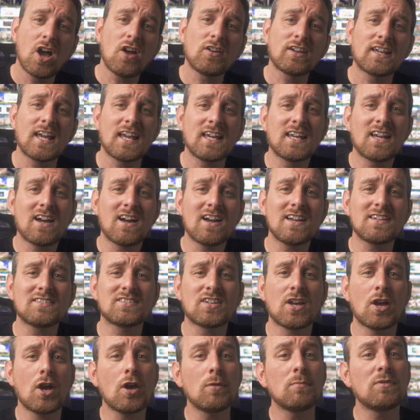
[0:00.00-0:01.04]
Okay
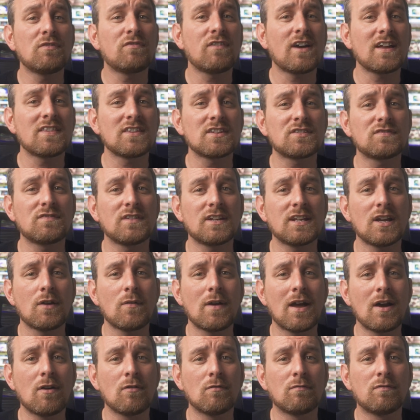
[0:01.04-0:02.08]
guys, hope you found this
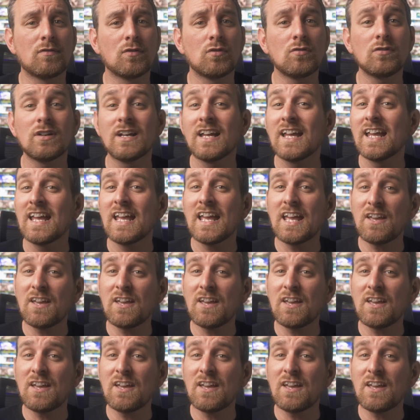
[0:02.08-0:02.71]
video helpful.